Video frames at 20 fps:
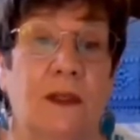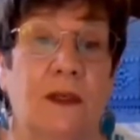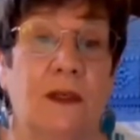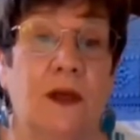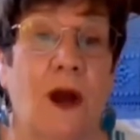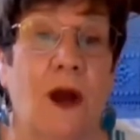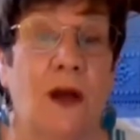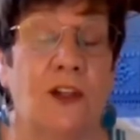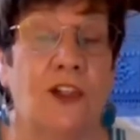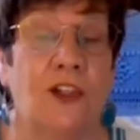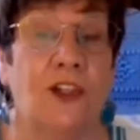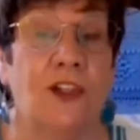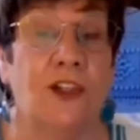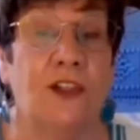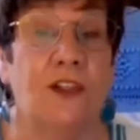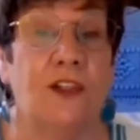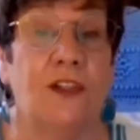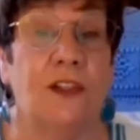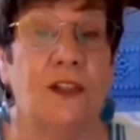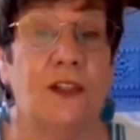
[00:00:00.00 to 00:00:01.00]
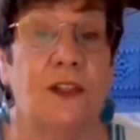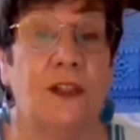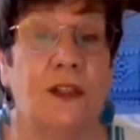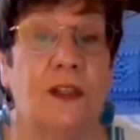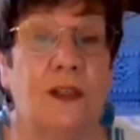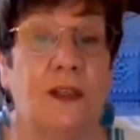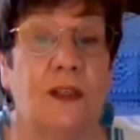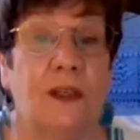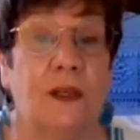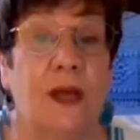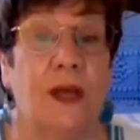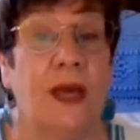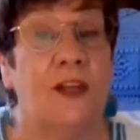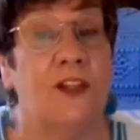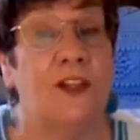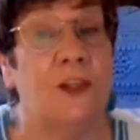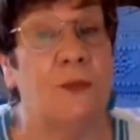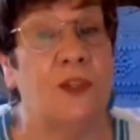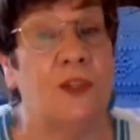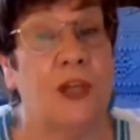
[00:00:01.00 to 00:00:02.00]
conscious and
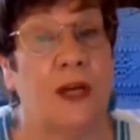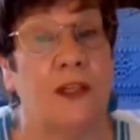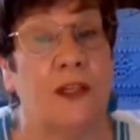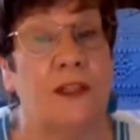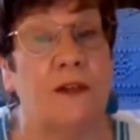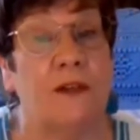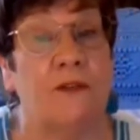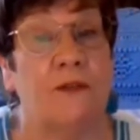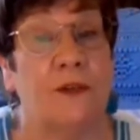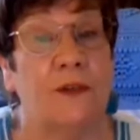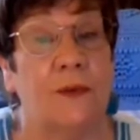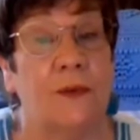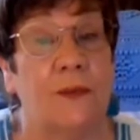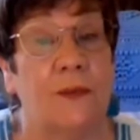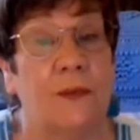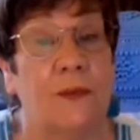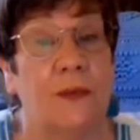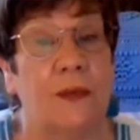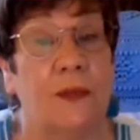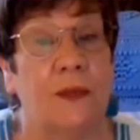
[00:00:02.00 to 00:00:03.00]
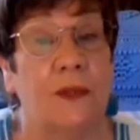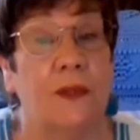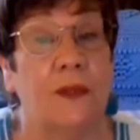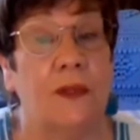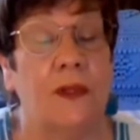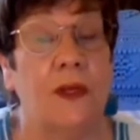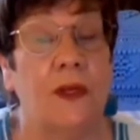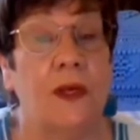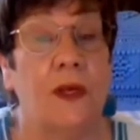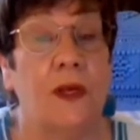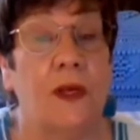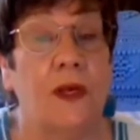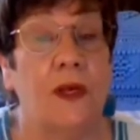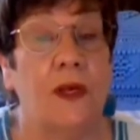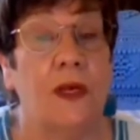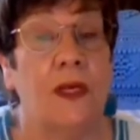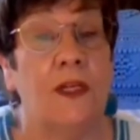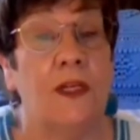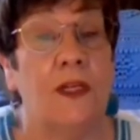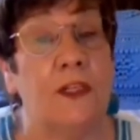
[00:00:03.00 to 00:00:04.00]
subjective.
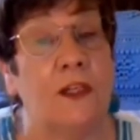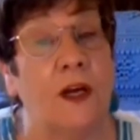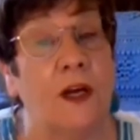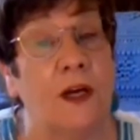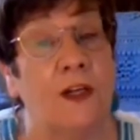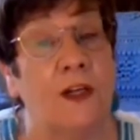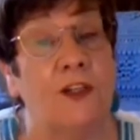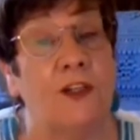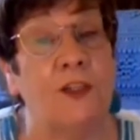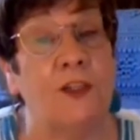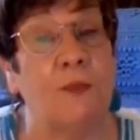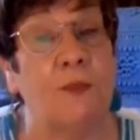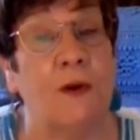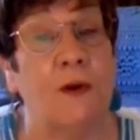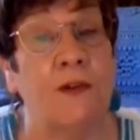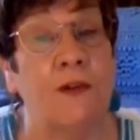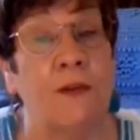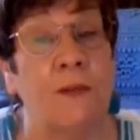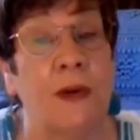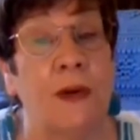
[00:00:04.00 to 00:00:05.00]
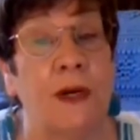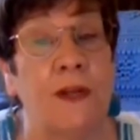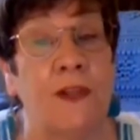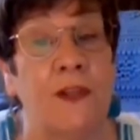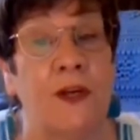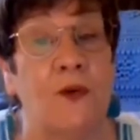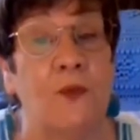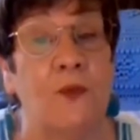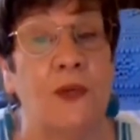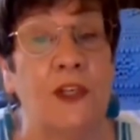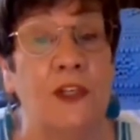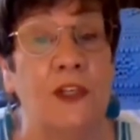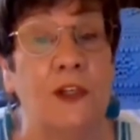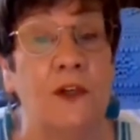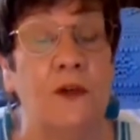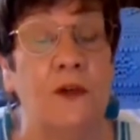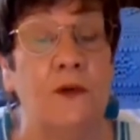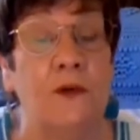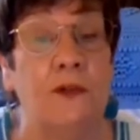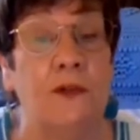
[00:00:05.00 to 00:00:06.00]
It is the conscious part of the mind that we
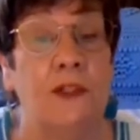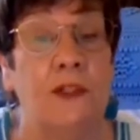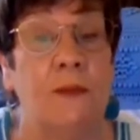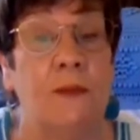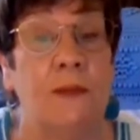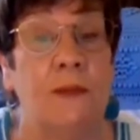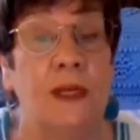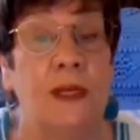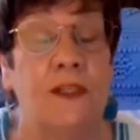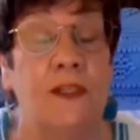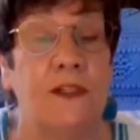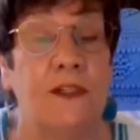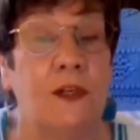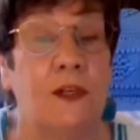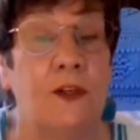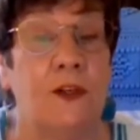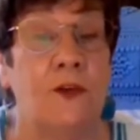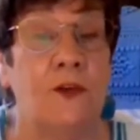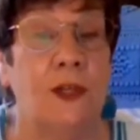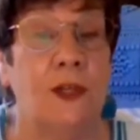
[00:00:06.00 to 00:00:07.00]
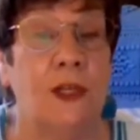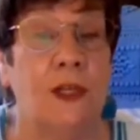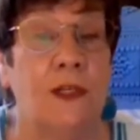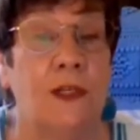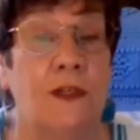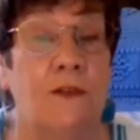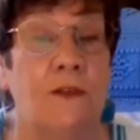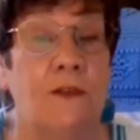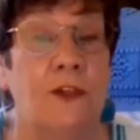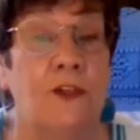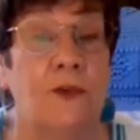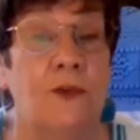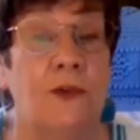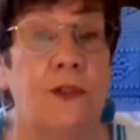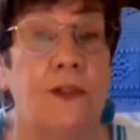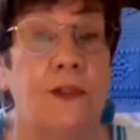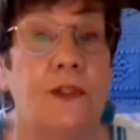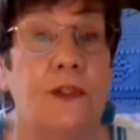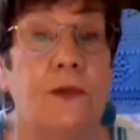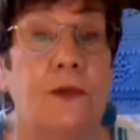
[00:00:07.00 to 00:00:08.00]
use that makes us unique
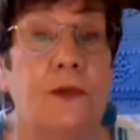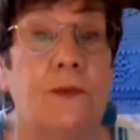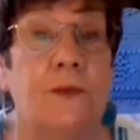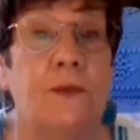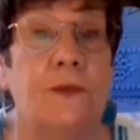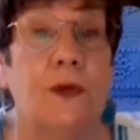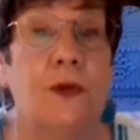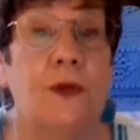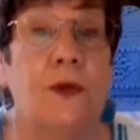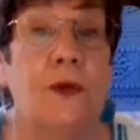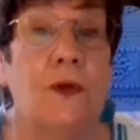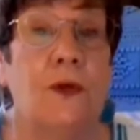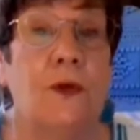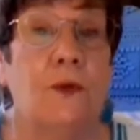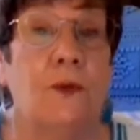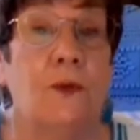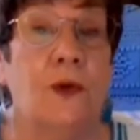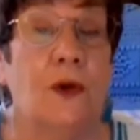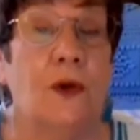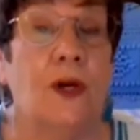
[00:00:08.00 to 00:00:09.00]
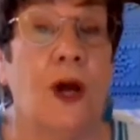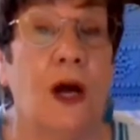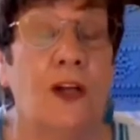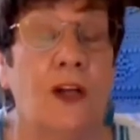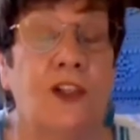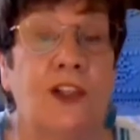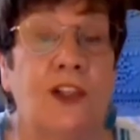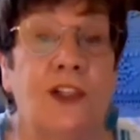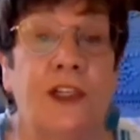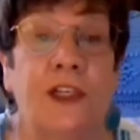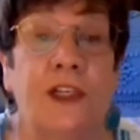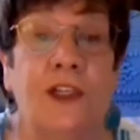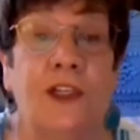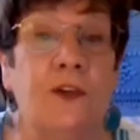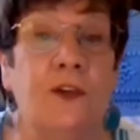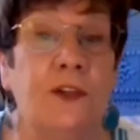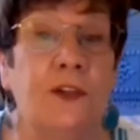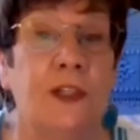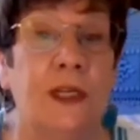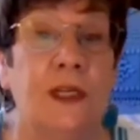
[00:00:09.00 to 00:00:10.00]
individuals. We are consciously
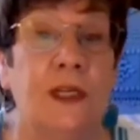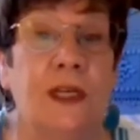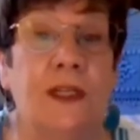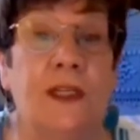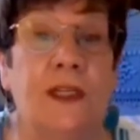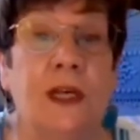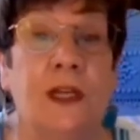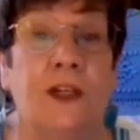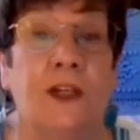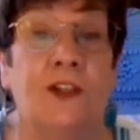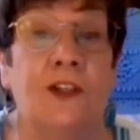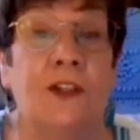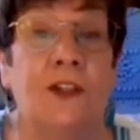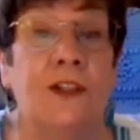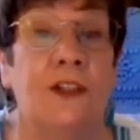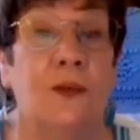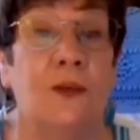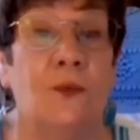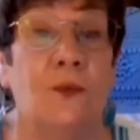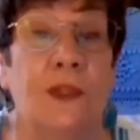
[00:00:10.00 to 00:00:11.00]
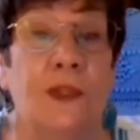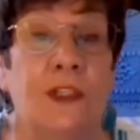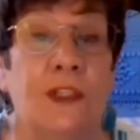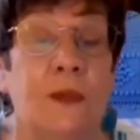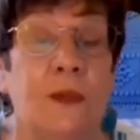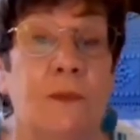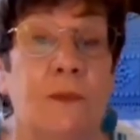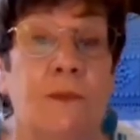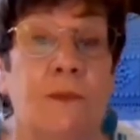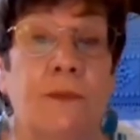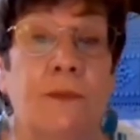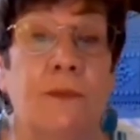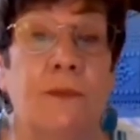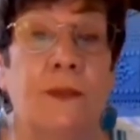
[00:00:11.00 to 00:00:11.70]
using intelligence and wisdom